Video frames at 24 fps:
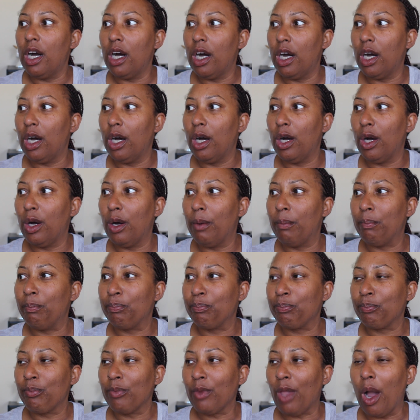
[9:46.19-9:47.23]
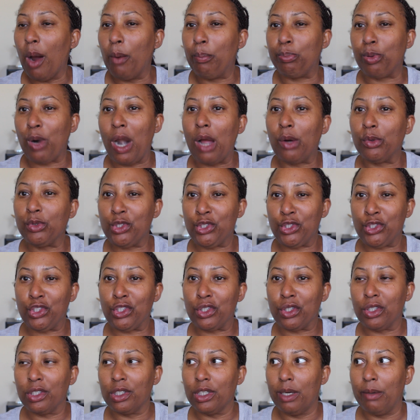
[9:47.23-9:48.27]
a brown
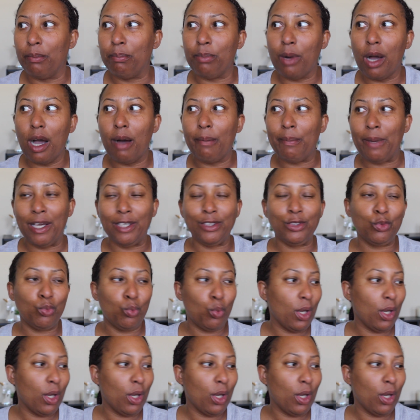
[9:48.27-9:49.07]
sugar lip balm as